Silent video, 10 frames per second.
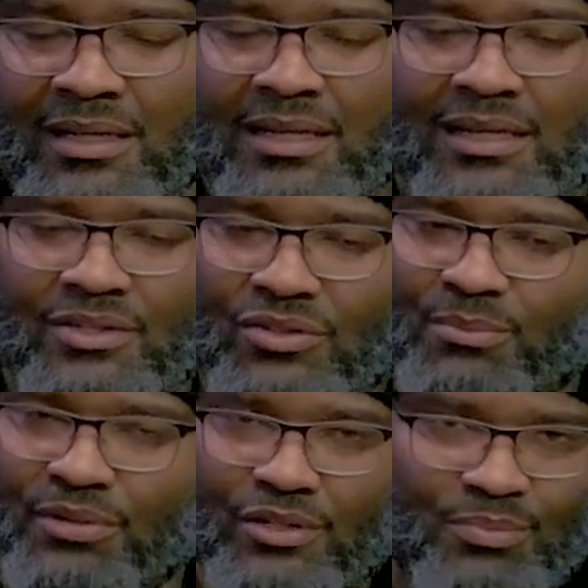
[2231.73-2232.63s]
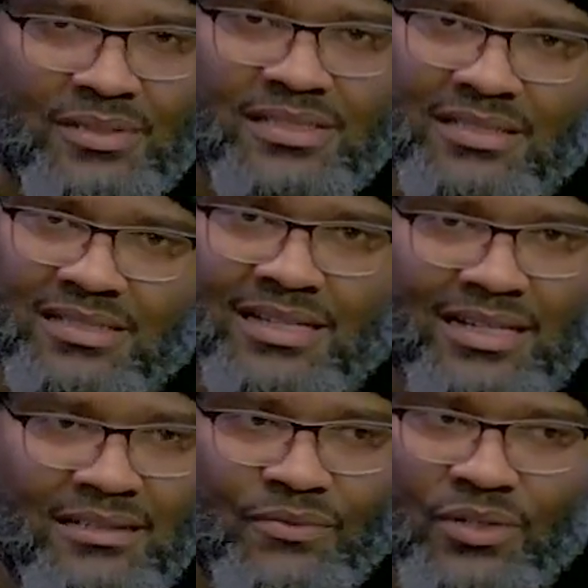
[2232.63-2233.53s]
And your purpose is
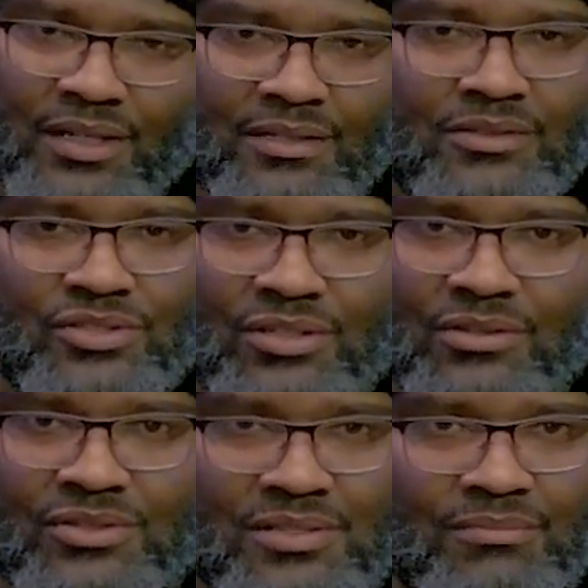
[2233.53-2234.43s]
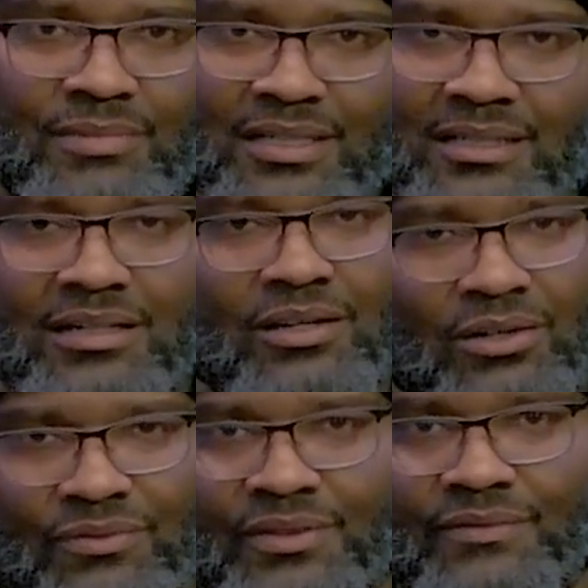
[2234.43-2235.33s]
not if you're at a church making
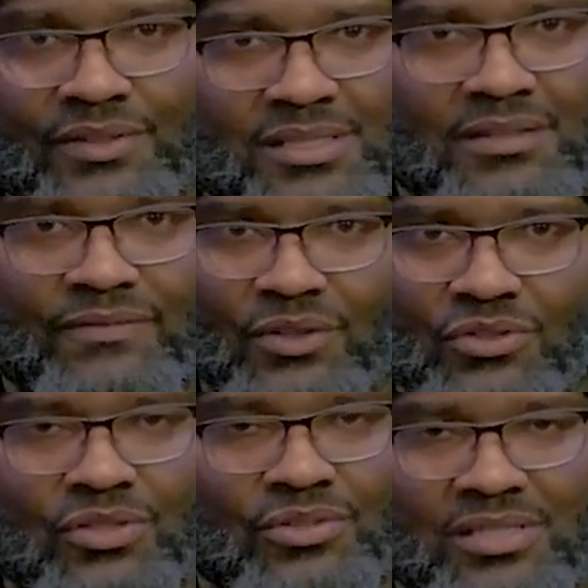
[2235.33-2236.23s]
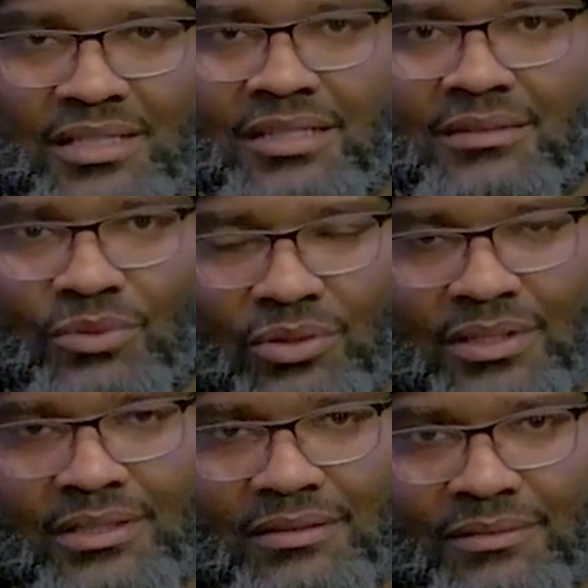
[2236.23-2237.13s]
coffee for folks on Sunday
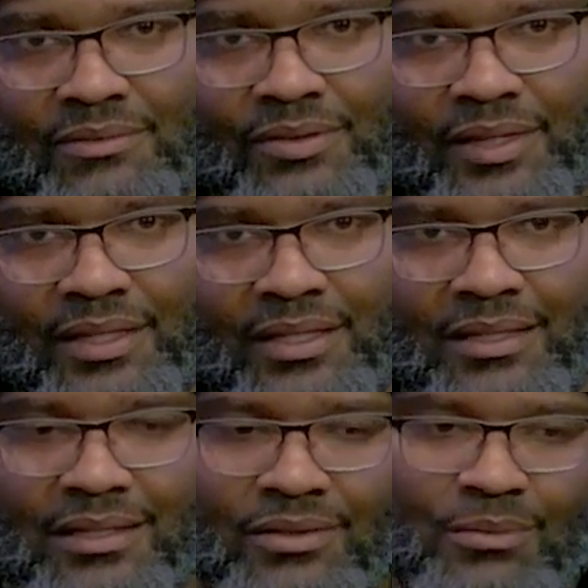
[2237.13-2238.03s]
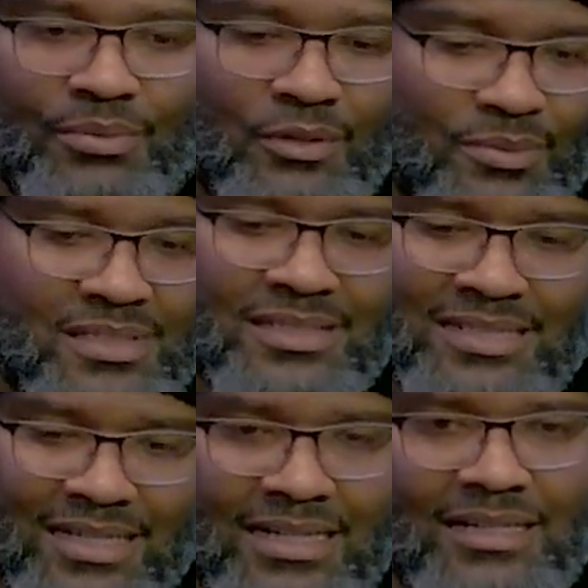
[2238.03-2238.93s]
morning. Mm-hmm. Your purpose is
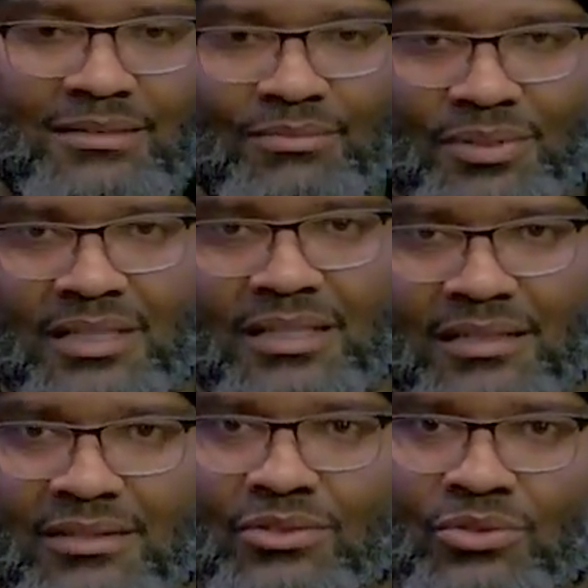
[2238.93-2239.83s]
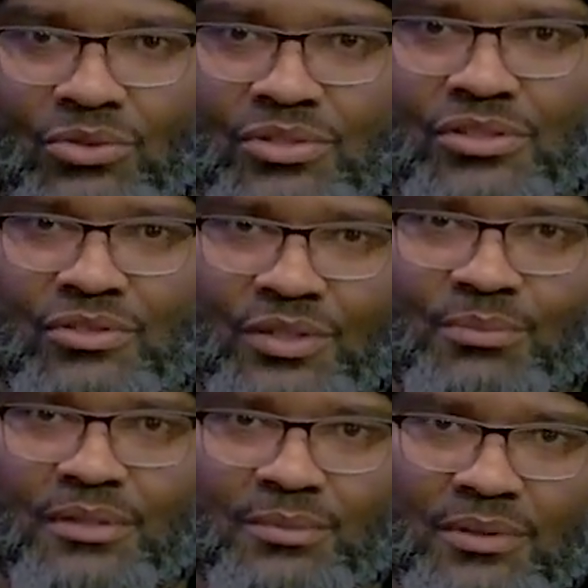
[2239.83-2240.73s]
not being at the door to greet
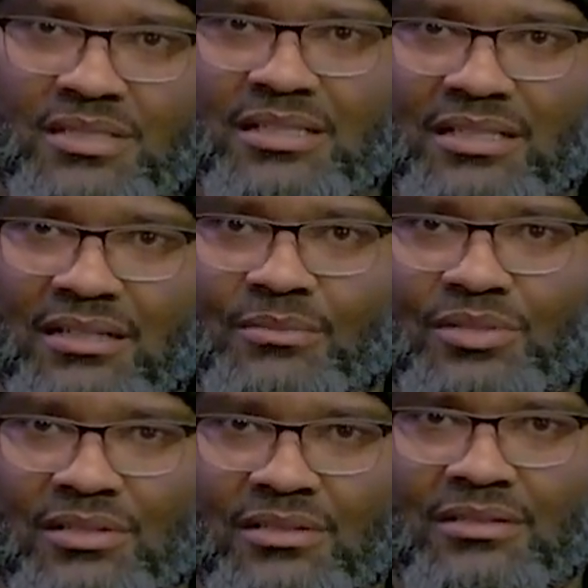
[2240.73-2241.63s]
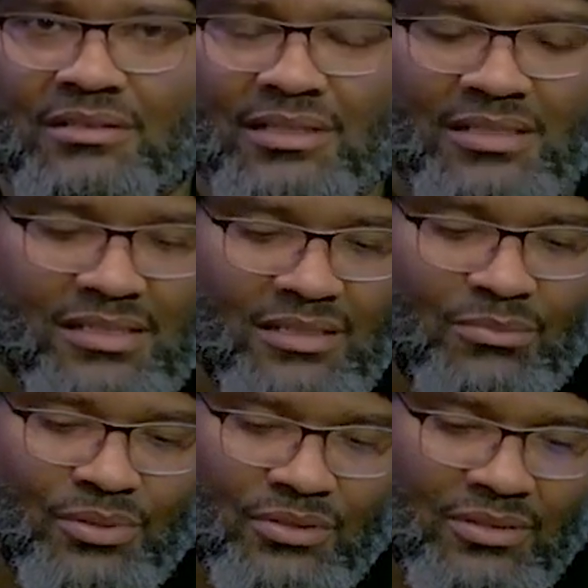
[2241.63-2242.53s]
people as they come to the into the
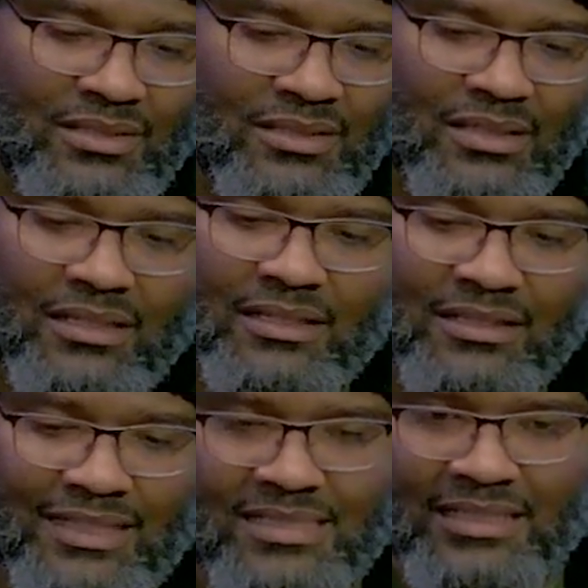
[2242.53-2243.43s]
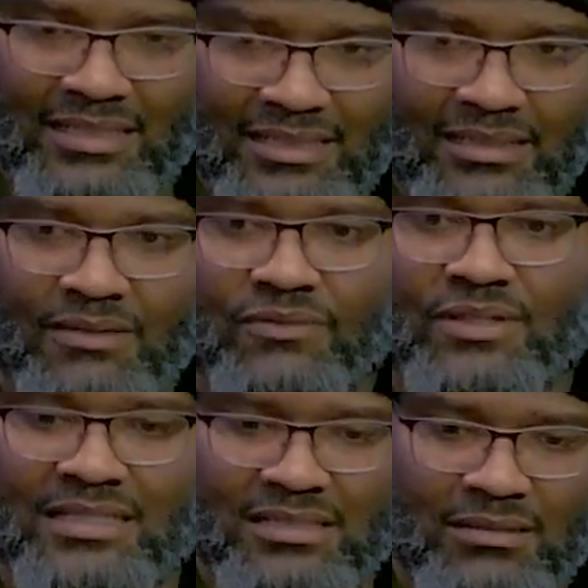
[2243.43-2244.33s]
building. That's a gift,
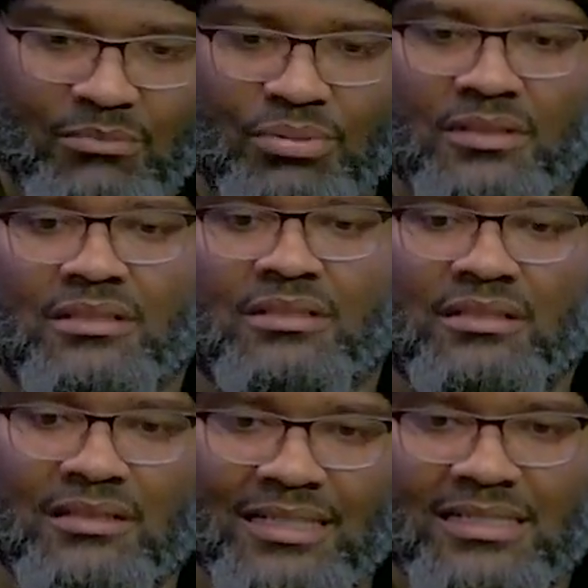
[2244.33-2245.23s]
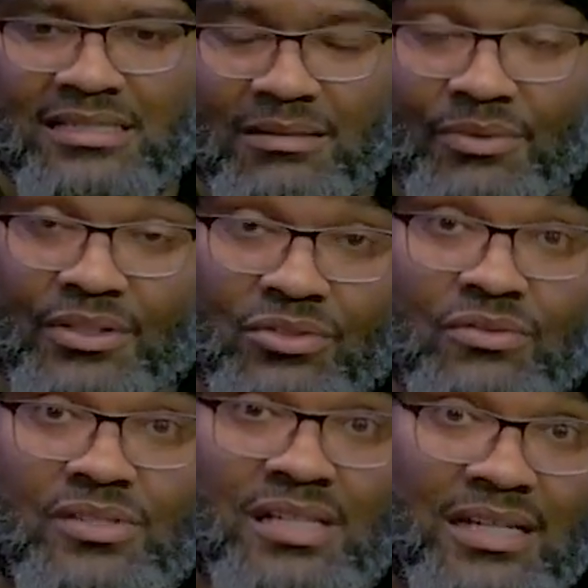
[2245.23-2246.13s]
that's an ability, that's something
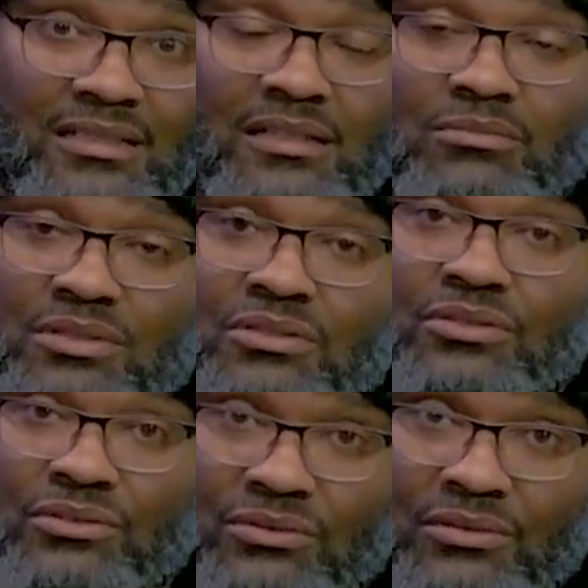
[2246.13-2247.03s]
you've signed up to do.